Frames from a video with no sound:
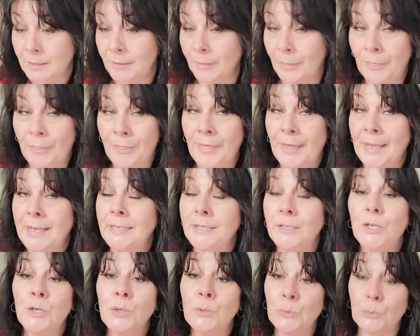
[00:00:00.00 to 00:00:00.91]
They
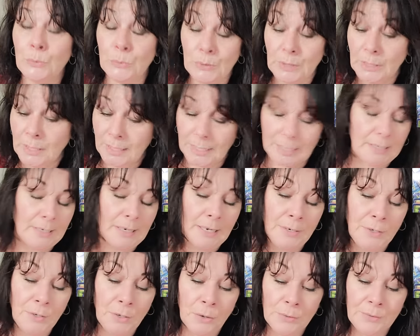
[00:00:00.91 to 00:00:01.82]
do. And
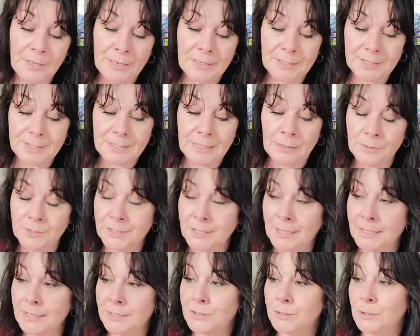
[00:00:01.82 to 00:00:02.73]
I know that sounds
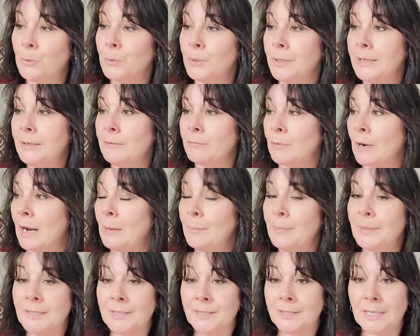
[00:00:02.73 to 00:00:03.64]
like Tony
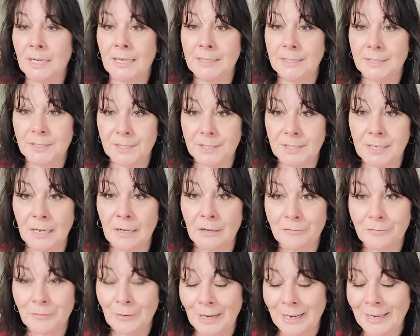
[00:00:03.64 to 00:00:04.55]
Robbins kind of
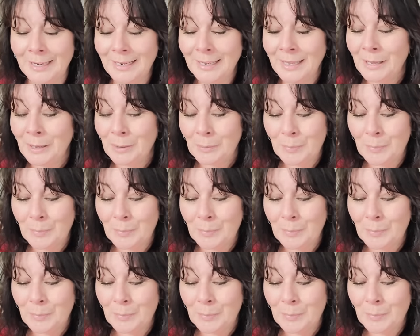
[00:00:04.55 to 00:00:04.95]
stuff, right?